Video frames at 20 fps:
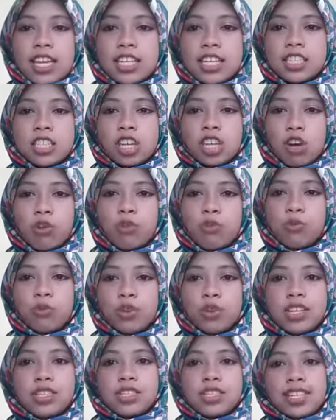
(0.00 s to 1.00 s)
Each
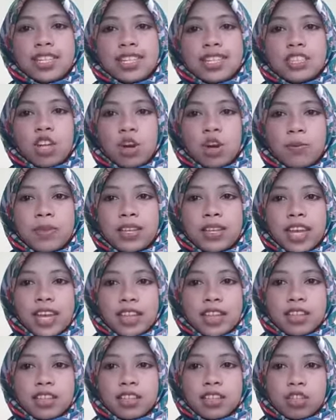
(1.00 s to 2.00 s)
country is
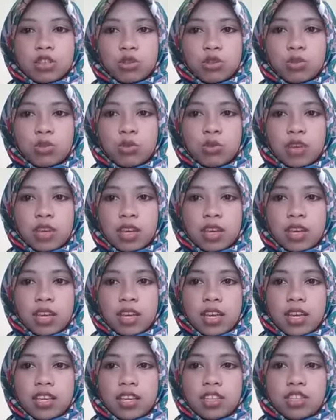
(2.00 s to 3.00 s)
obligated to
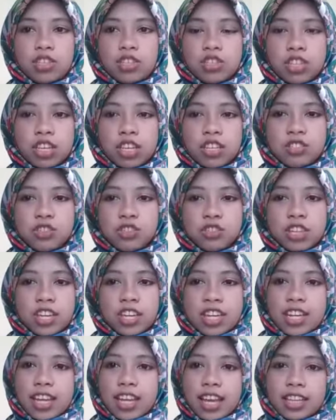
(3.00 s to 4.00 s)
engage
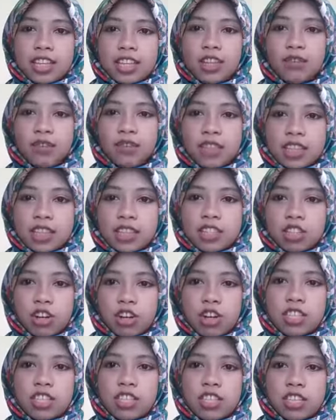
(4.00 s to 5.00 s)
in activities
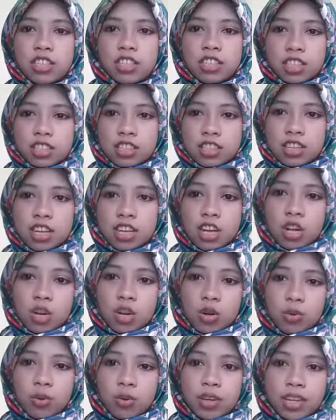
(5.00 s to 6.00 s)
conducted
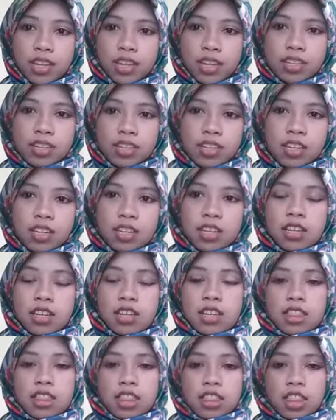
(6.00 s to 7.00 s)
within
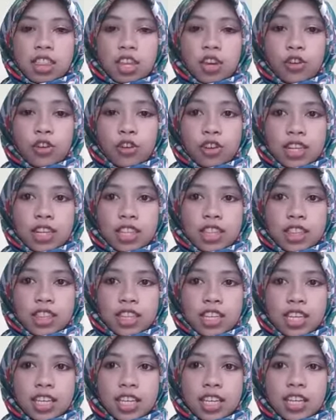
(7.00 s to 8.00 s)

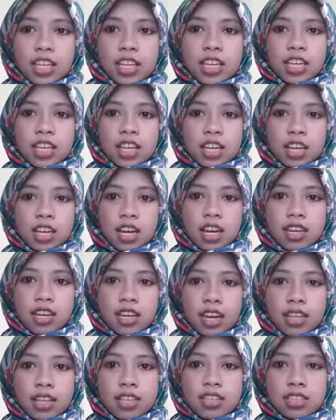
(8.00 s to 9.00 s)
territory
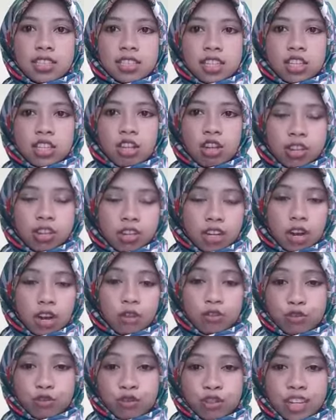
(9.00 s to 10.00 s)
against another
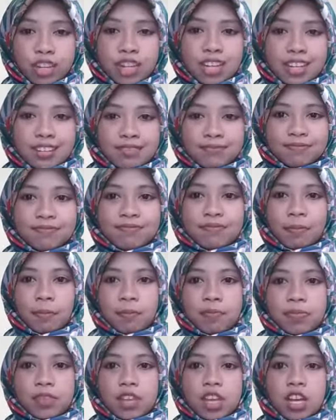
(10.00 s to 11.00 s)
country.
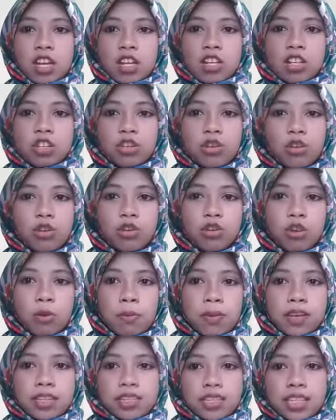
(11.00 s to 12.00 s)
No
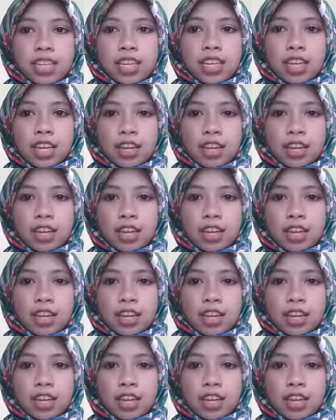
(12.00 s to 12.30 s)
domestic